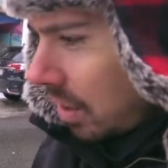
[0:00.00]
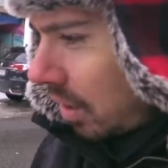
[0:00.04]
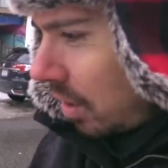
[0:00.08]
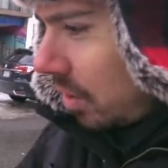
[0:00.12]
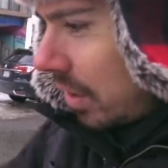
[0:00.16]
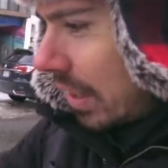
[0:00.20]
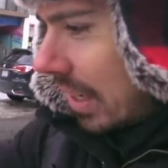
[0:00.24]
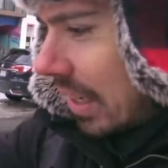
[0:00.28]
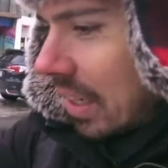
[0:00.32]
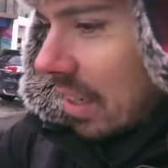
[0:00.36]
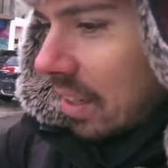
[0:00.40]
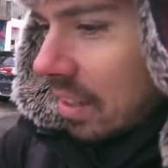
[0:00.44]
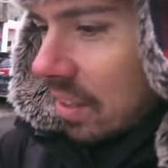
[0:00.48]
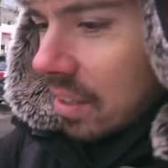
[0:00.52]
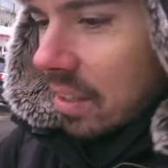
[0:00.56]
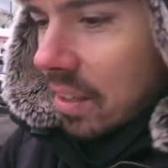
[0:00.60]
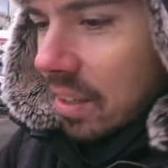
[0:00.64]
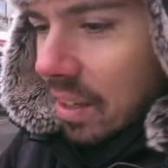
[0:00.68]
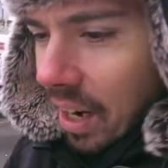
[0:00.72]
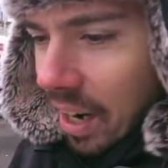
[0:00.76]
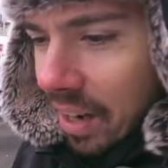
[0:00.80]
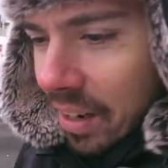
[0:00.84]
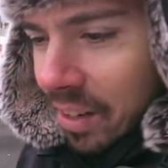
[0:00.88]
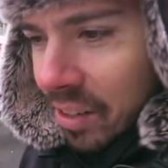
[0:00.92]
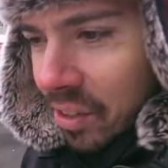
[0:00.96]
go eat a
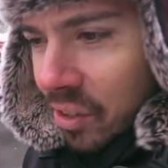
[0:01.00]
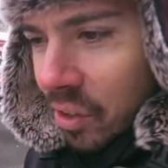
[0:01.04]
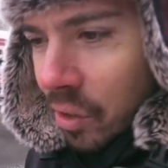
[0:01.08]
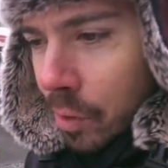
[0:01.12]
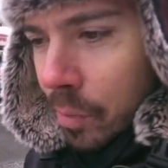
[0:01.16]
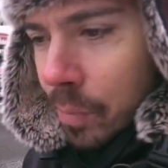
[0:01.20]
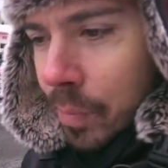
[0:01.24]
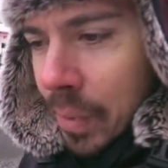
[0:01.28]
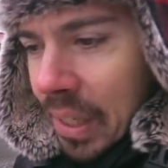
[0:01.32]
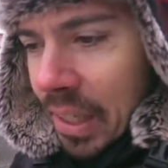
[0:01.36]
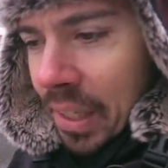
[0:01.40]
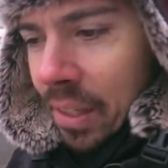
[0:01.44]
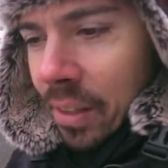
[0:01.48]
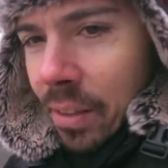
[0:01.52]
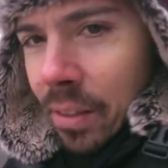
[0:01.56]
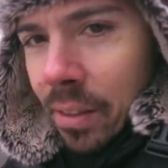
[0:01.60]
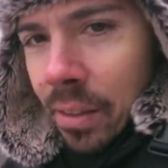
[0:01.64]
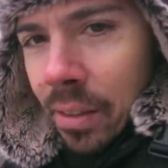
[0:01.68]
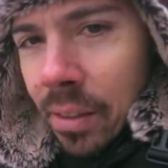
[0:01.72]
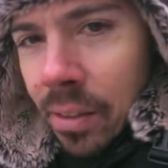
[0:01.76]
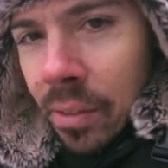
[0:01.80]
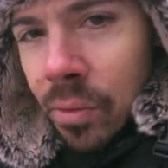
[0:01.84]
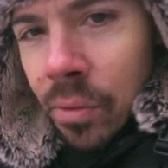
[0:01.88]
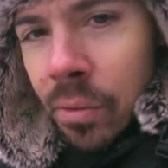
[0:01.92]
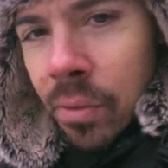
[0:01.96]
dinosaur meat.
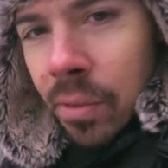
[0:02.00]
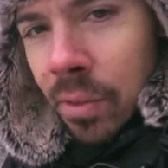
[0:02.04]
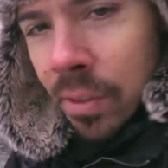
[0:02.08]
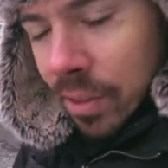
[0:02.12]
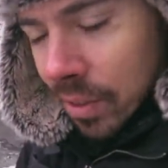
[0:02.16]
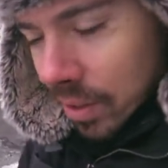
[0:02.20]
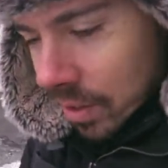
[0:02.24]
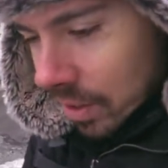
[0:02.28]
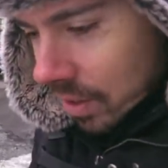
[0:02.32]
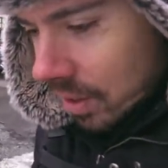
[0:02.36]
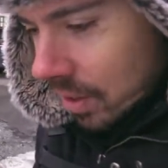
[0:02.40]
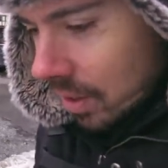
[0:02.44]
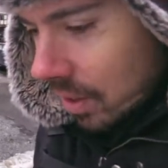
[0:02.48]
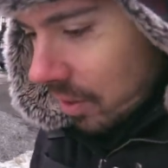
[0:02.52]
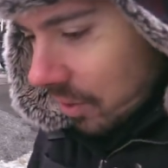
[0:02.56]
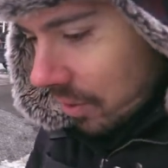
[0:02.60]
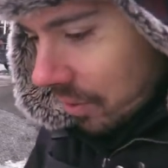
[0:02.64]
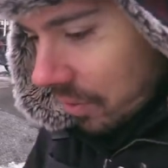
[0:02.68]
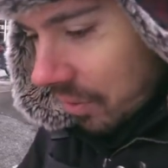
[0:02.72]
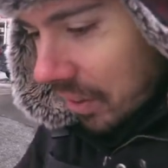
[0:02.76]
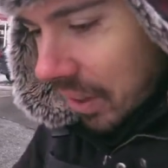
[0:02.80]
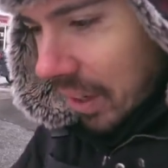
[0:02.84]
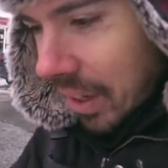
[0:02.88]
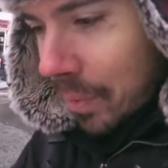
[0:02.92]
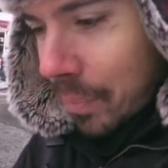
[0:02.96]
Go
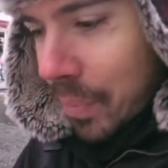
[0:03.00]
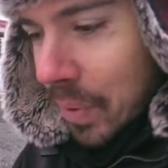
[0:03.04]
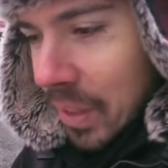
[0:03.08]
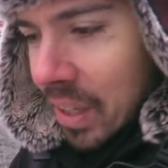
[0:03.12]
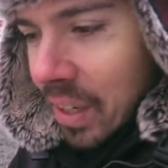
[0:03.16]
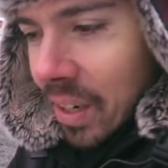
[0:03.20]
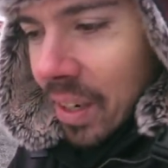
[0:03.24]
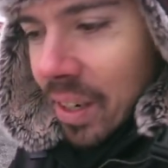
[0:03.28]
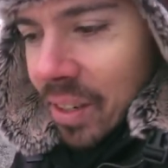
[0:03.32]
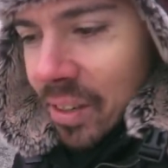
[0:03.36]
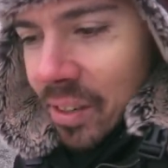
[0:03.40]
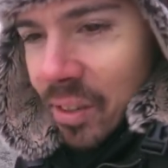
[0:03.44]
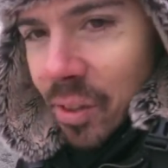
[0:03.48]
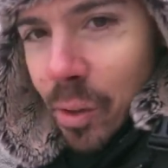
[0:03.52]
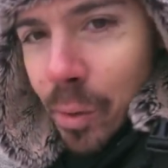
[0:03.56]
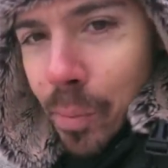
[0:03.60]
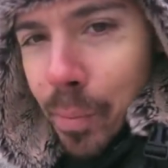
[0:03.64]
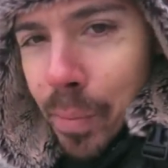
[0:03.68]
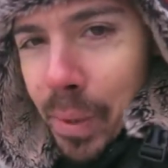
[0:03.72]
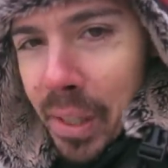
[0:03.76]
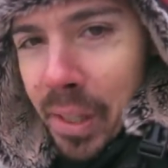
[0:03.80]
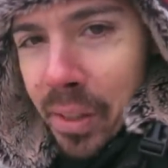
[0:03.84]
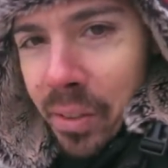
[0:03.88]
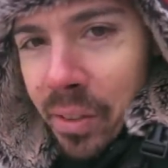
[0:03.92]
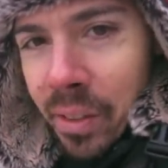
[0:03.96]
fry up a dinosaur
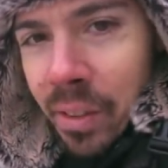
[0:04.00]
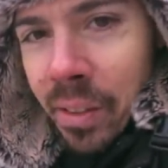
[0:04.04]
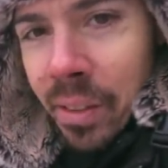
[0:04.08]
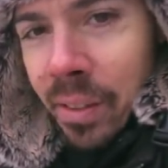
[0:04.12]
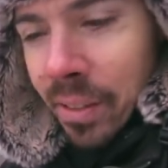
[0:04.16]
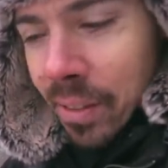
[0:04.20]
bone.